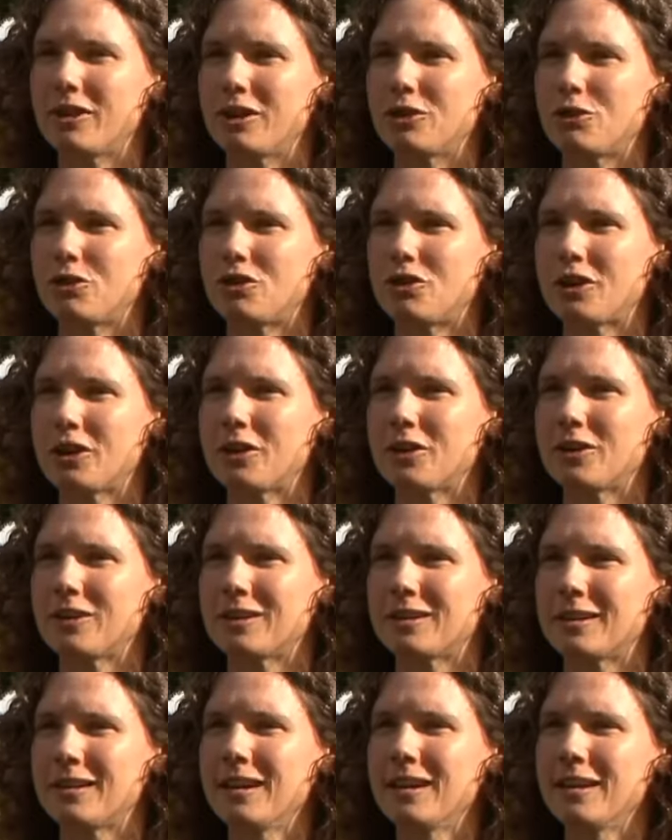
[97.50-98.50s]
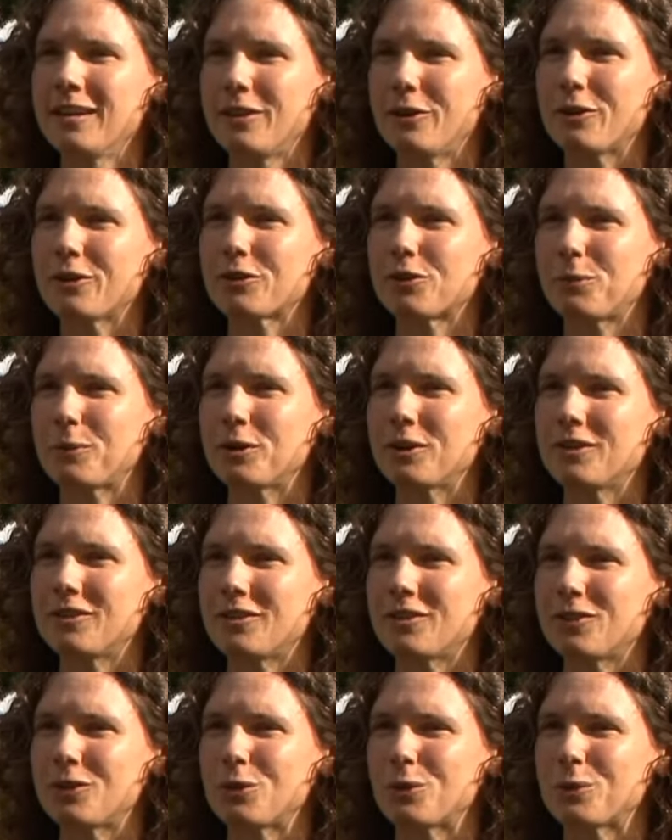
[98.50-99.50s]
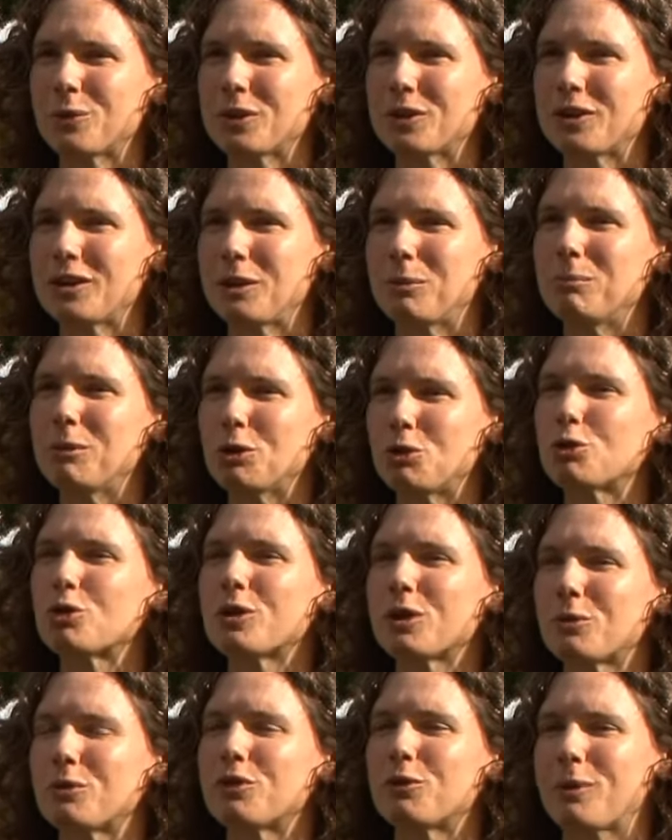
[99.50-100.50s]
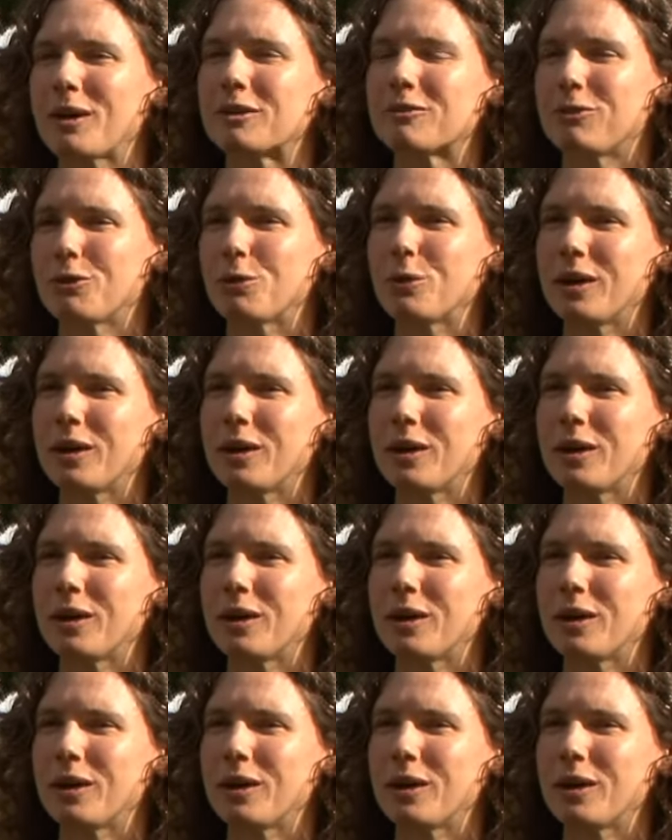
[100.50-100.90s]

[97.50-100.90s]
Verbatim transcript: and share their experiences in a really mutually respectful